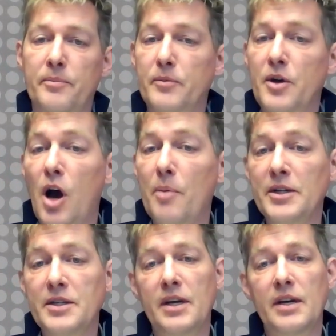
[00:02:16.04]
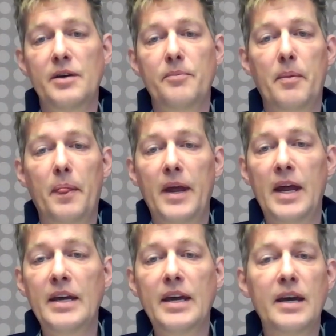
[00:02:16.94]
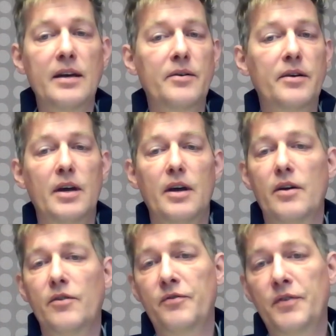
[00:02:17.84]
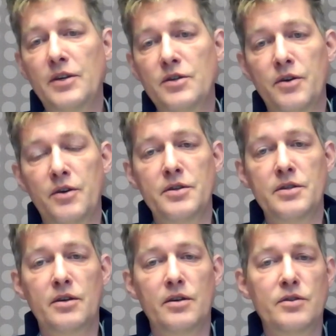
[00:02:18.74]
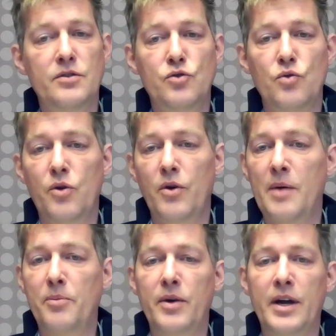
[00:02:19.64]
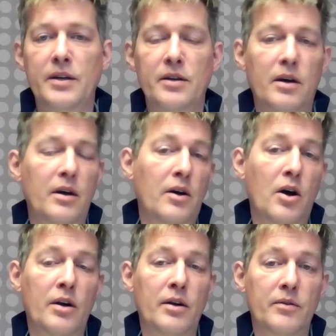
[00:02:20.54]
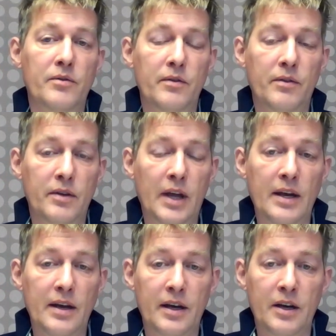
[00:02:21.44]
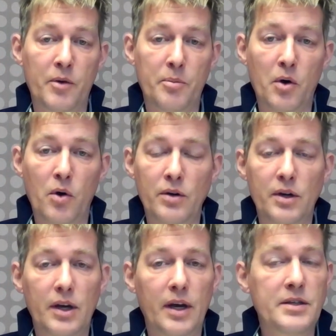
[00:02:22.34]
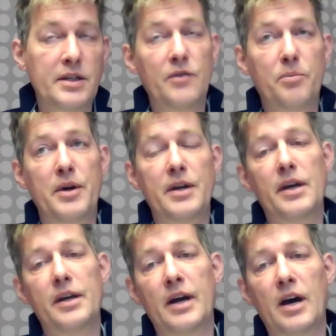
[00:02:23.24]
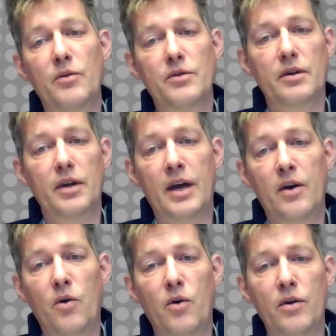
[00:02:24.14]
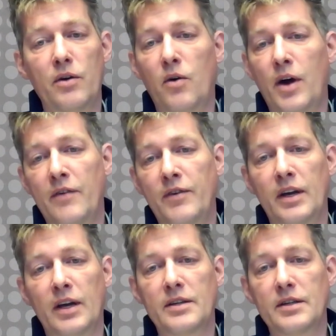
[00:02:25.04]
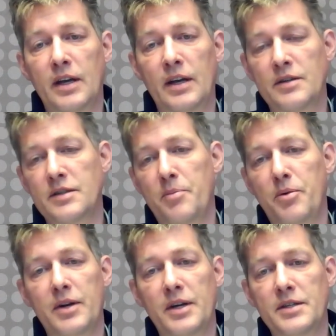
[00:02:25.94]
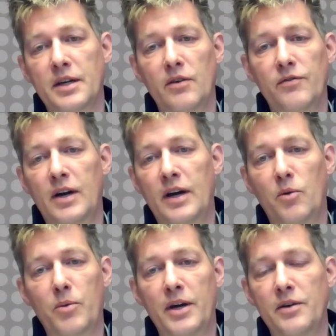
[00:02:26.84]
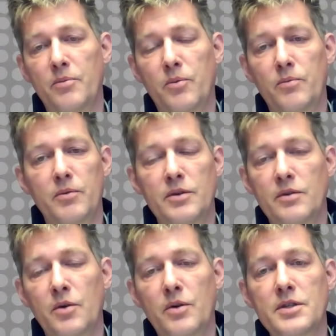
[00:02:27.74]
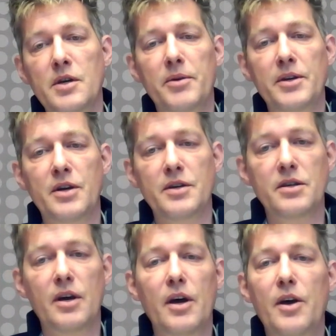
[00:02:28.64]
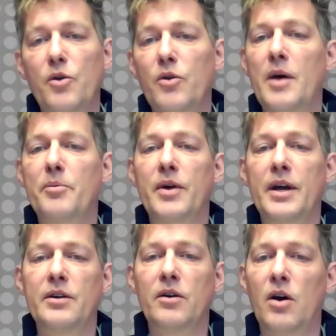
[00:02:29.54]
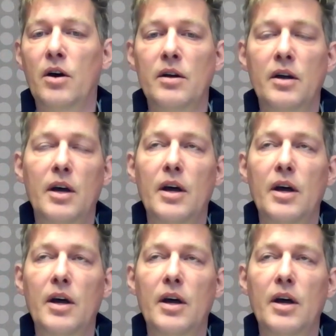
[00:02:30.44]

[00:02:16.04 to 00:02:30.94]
commenting, inking features to collaborate on data in a report instead of printing it out or having it in a separate Excel file where you could simply just collaborate on